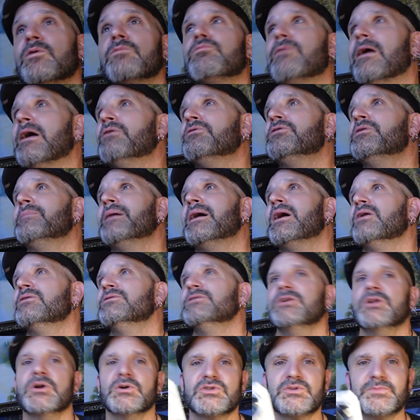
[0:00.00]
around about,
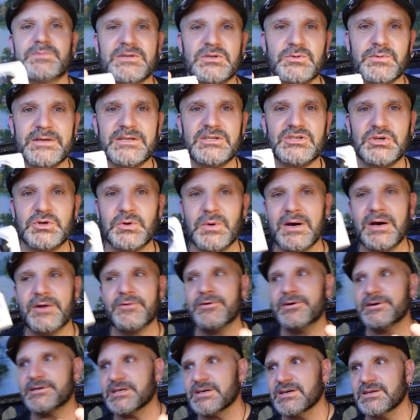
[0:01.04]
between
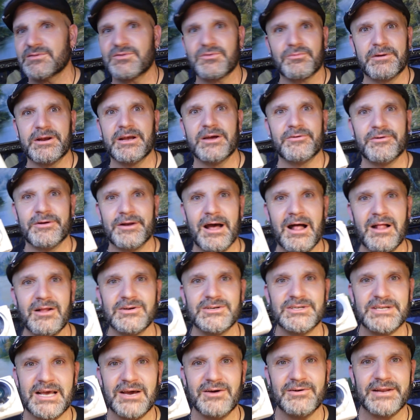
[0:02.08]
$200 to
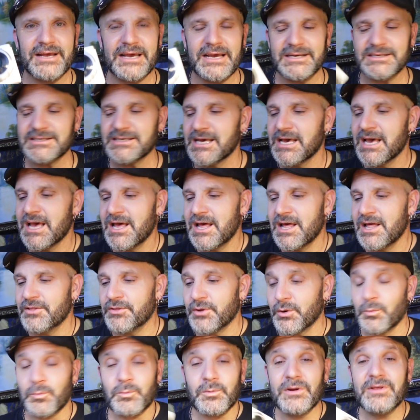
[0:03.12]
$300 nowadays.
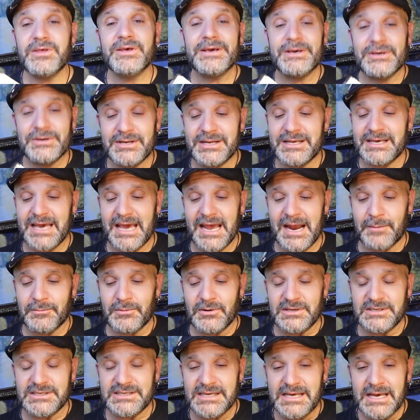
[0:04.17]
They're really good
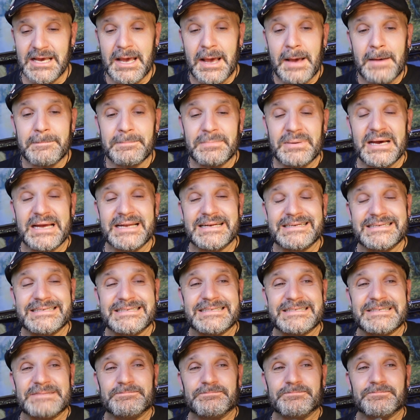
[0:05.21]
cameras. But
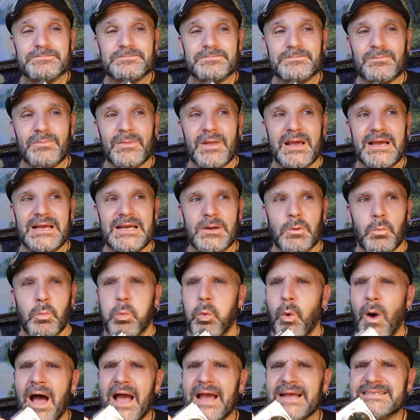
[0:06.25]

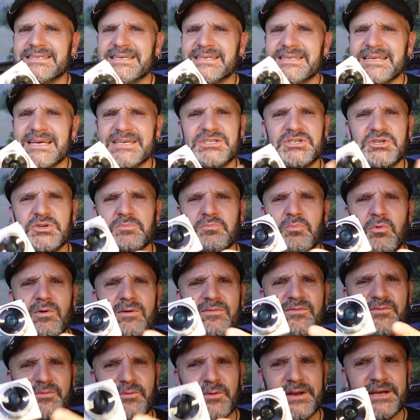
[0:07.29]
why didn't I shoot more
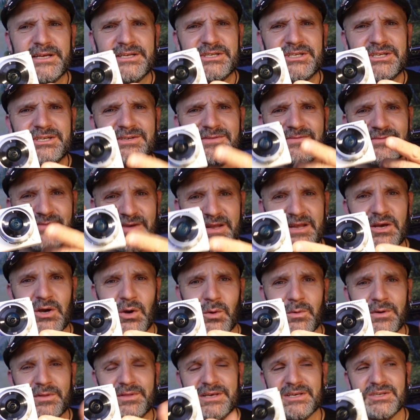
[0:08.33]
video
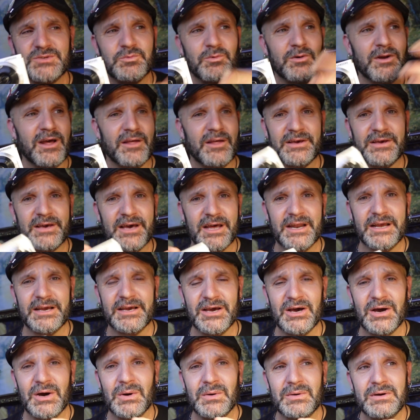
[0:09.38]
with this one gun and
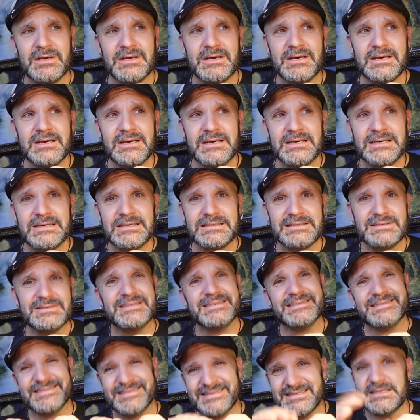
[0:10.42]
go?
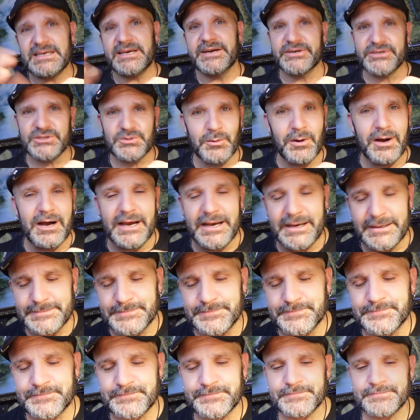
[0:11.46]
Well, here's why.
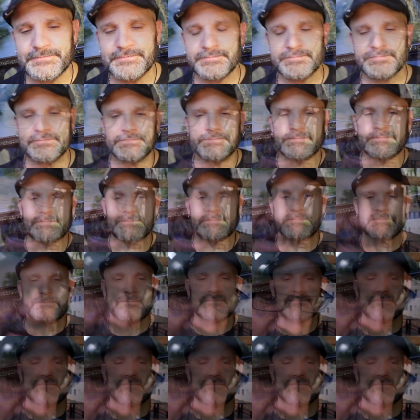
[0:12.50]
If